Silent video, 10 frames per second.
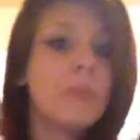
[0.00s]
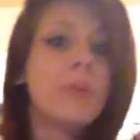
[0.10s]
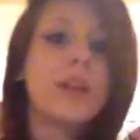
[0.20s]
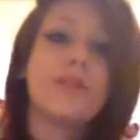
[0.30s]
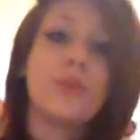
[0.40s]

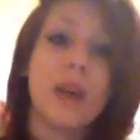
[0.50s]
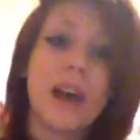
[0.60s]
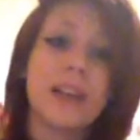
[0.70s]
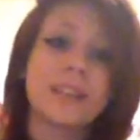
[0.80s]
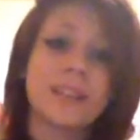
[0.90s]
But if you
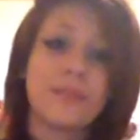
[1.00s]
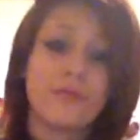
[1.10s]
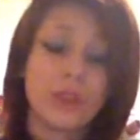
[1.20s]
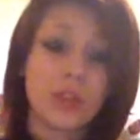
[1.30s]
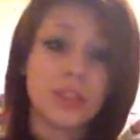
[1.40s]
ask them
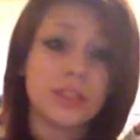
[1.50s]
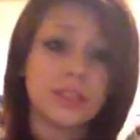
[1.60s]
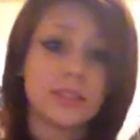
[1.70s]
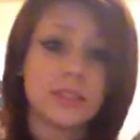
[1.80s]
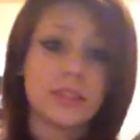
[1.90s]
first,